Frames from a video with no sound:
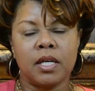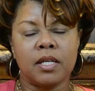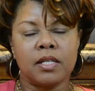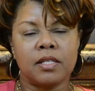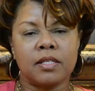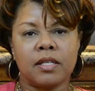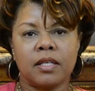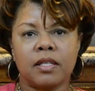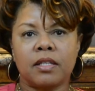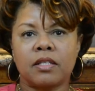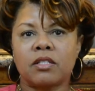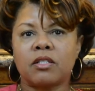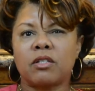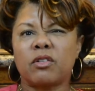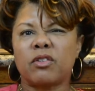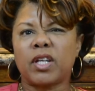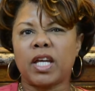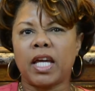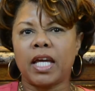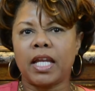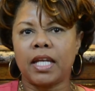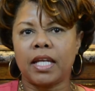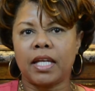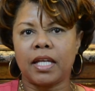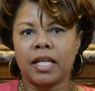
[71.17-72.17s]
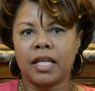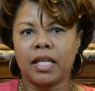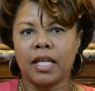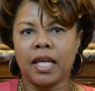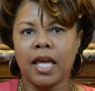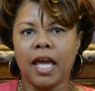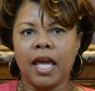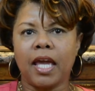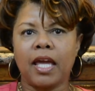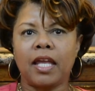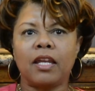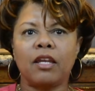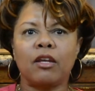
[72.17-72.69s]
say that's located in
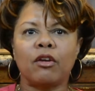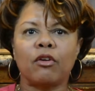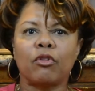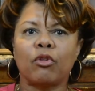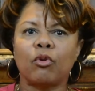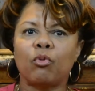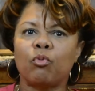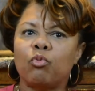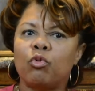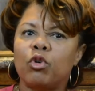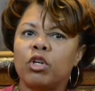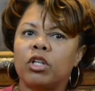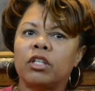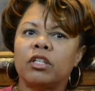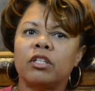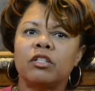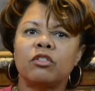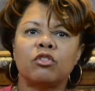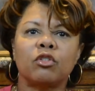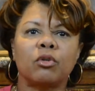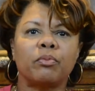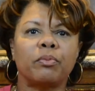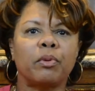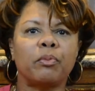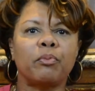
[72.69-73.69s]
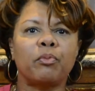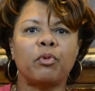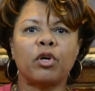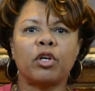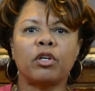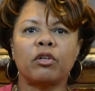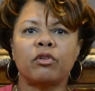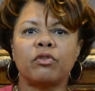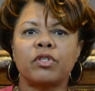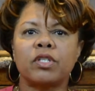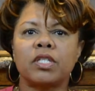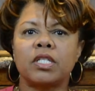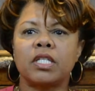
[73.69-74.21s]
Katy or the Woodlands or
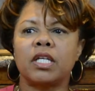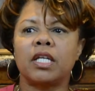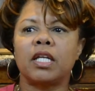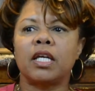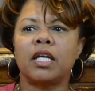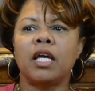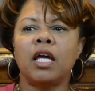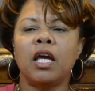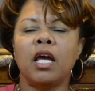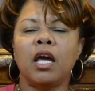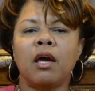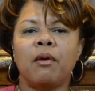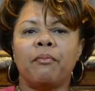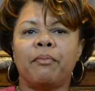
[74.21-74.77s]
Memorial City.